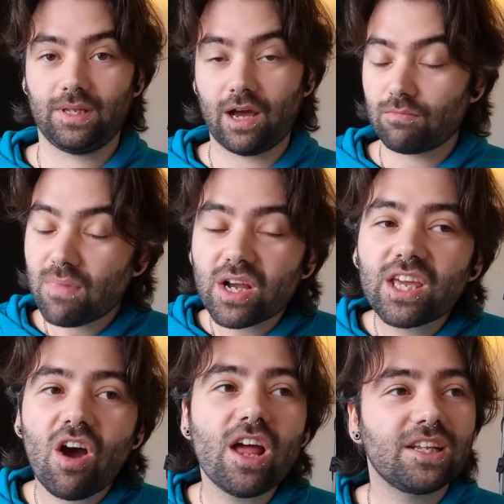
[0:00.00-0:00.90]
Now,
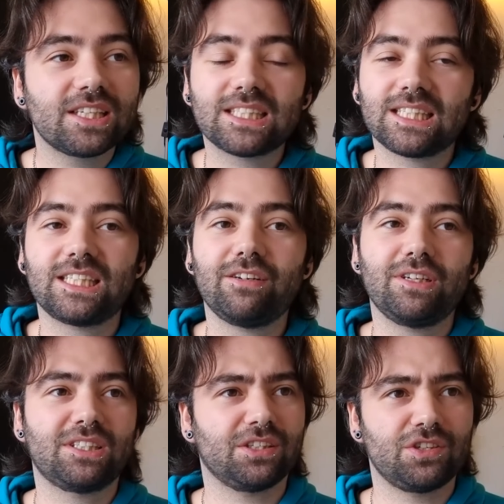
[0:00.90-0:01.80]
Monkey Island is a
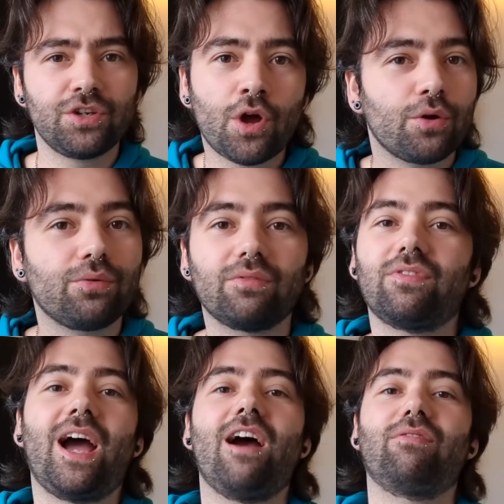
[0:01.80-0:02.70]
series that's known
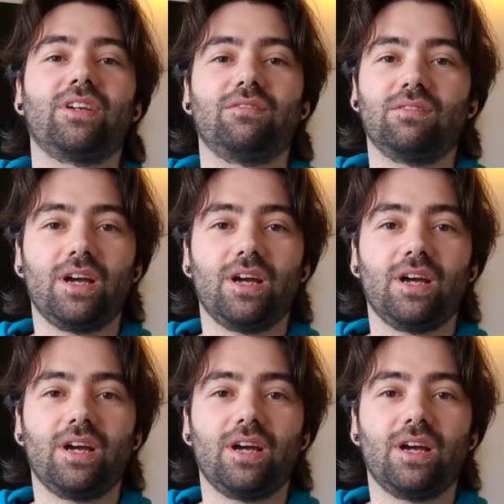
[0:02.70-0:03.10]
for having